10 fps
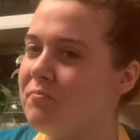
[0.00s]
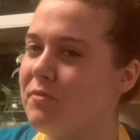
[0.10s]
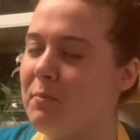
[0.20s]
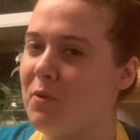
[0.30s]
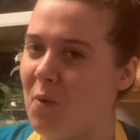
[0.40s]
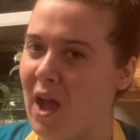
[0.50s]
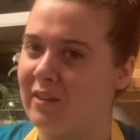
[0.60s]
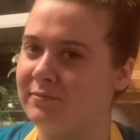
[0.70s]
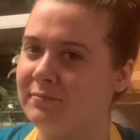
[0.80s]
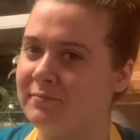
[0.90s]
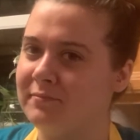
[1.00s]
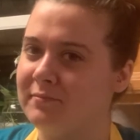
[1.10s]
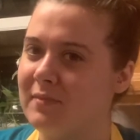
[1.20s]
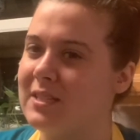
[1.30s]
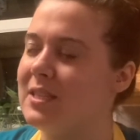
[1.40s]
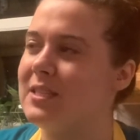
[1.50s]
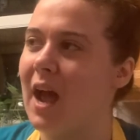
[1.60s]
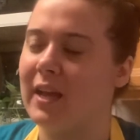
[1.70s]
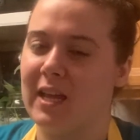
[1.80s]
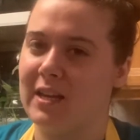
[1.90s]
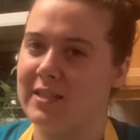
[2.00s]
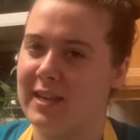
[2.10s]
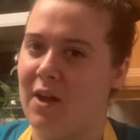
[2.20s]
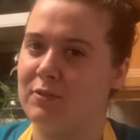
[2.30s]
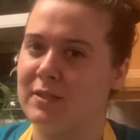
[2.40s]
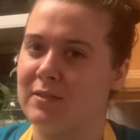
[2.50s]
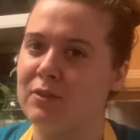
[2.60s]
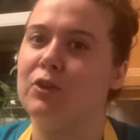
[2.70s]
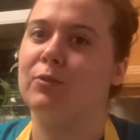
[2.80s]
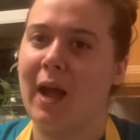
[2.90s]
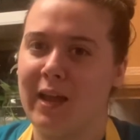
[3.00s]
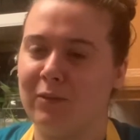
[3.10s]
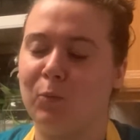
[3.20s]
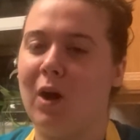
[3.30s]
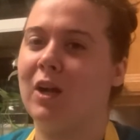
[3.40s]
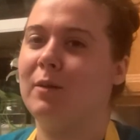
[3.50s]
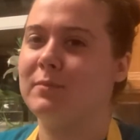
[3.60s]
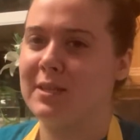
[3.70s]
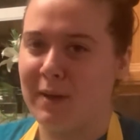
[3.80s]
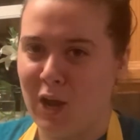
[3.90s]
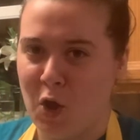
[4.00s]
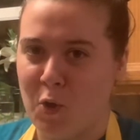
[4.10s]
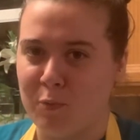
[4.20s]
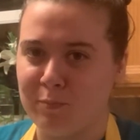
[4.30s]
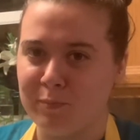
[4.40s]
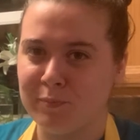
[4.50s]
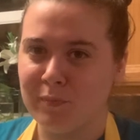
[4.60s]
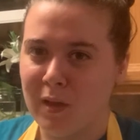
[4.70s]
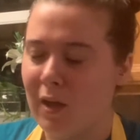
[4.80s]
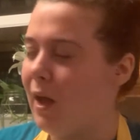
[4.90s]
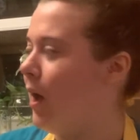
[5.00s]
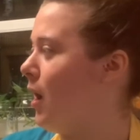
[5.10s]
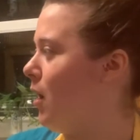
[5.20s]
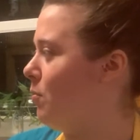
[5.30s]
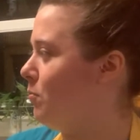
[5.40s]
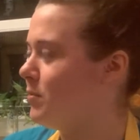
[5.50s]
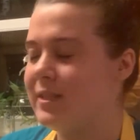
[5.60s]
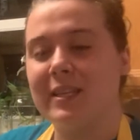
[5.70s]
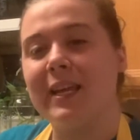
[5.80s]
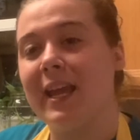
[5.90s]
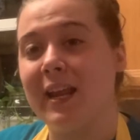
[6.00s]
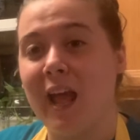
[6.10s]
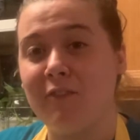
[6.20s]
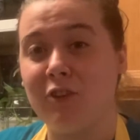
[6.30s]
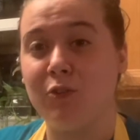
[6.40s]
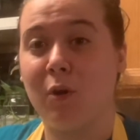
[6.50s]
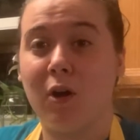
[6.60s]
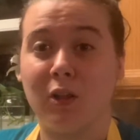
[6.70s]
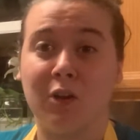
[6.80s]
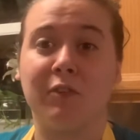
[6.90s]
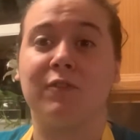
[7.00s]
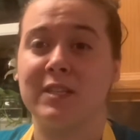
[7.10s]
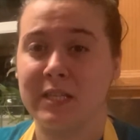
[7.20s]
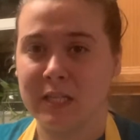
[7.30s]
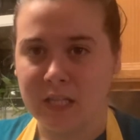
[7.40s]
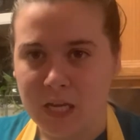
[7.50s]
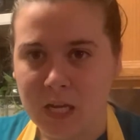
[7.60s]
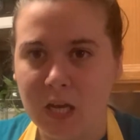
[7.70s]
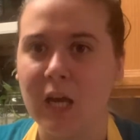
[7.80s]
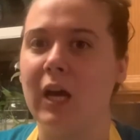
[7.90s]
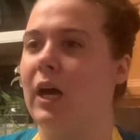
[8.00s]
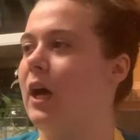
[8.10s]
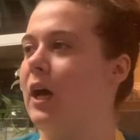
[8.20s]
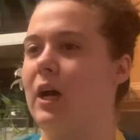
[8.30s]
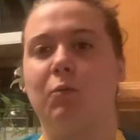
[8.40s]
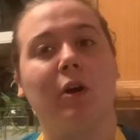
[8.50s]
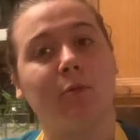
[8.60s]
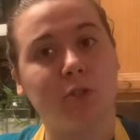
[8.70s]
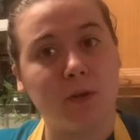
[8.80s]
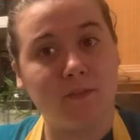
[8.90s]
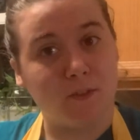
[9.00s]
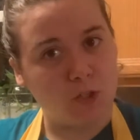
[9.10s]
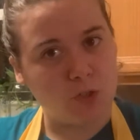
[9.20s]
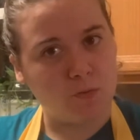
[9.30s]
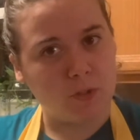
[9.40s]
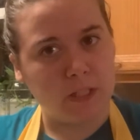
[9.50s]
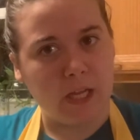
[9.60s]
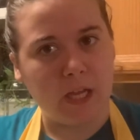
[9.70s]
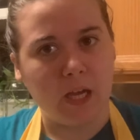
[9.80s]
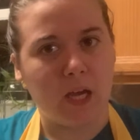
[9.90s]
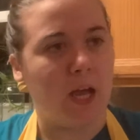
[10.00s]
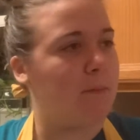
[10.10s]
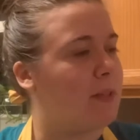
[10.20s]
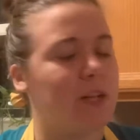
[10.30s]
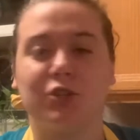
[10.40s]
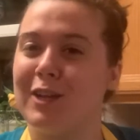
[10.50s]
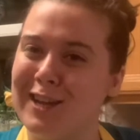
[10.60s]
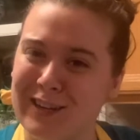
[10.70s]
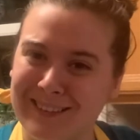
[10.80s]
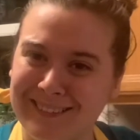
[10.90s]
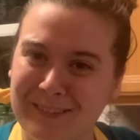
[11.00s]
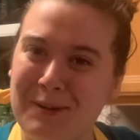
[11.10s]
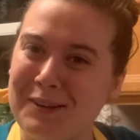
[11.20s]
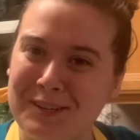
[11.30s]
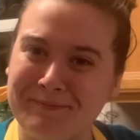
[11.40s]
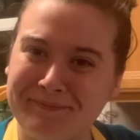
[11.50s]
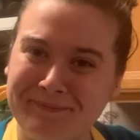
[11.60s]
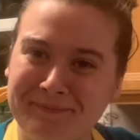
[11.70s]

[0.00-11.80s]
Number one, this is not Kenneth's house. You're right. Welcome to my home. Since I can't have you all over physically, welcome to it virtually. I'm glad you're here. Welcome.